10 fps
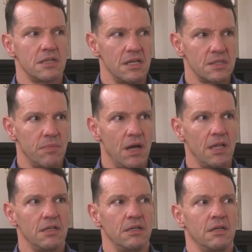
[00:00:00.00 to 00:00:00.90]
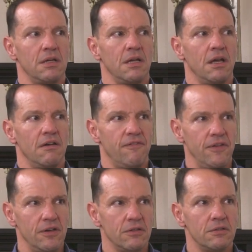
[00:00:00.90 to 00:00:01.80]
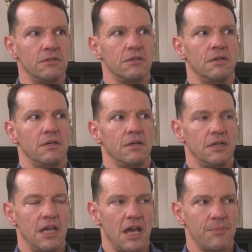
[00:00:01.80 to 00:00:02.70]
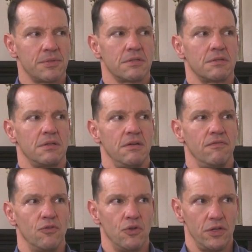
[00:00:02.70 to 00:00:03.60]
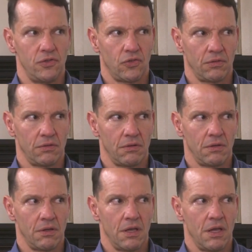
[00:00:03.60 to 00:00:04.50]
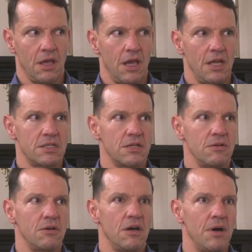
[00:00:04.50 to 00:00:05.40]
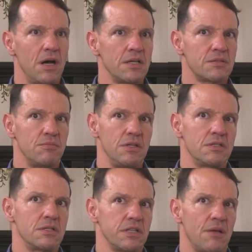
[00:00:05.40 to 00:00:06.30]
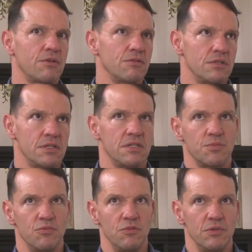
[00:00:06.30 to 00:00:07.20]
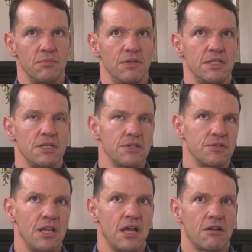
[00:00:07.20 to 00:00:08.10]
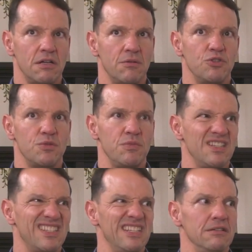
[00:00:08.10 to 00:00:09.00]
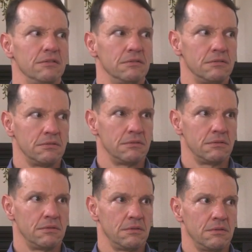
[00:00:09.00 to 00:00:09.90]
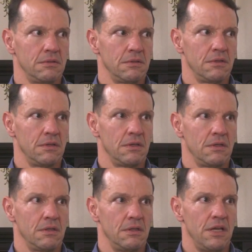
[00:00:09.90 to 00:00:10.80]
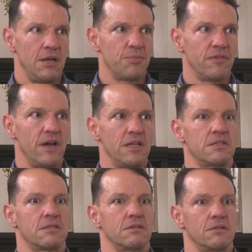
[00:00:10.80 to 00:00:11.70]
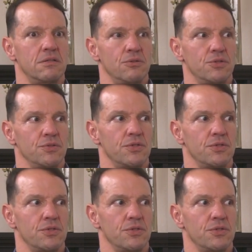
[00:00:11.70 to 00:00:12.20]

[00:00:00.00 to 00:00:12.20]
and Hezbollah fill gaps and voids. And so Hamas means Islamic Resistance Movement, but it's also an acronym which means zeal. And it provides social